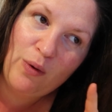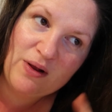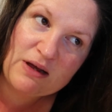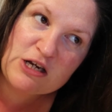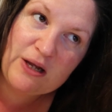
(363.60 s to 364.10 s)

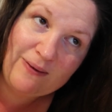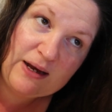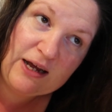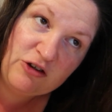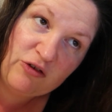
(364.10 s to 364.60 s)
well, it's actually the
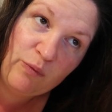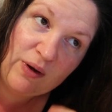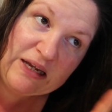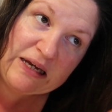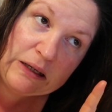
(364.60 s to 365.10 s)
nature of
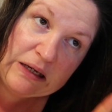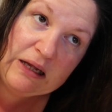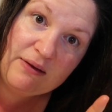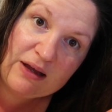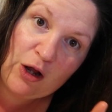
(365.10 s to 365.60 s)
when your
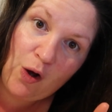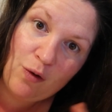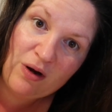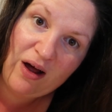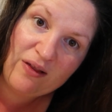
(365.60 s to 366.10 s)
kids get
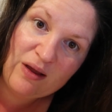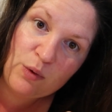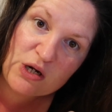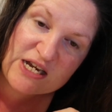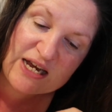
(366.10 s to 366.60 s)
older, they
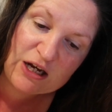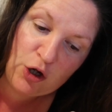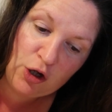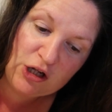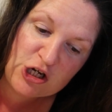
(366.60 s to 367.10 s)
want
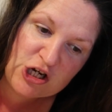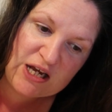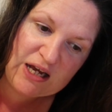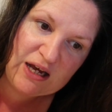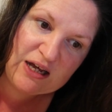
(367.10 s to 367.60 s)

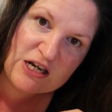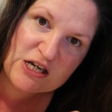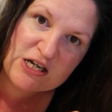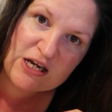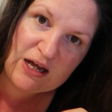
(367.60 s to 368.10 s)
technology
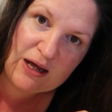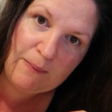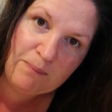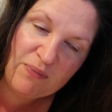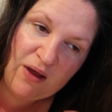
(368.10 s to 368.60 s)
and
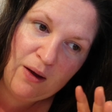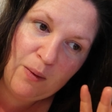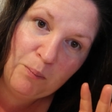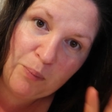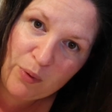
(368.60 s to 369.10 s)

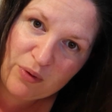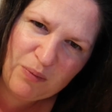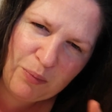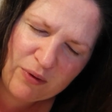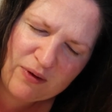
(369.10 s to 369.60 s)

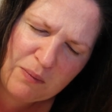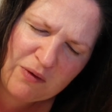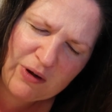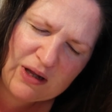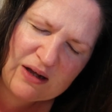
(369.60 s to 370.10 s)
books. Books can
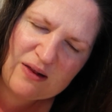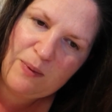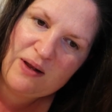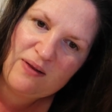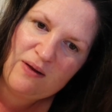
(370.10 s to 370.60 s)
be really
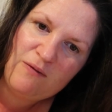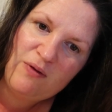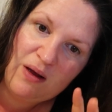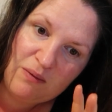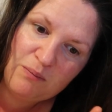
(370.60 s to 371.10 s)
expensive,
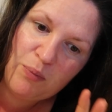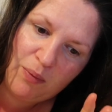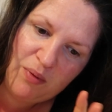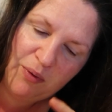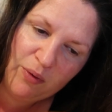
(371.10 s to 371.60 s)
like
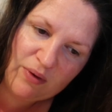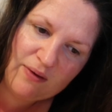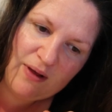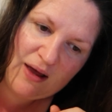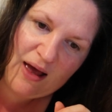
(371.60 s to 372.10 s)
proper
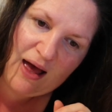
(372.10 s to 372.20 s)
books,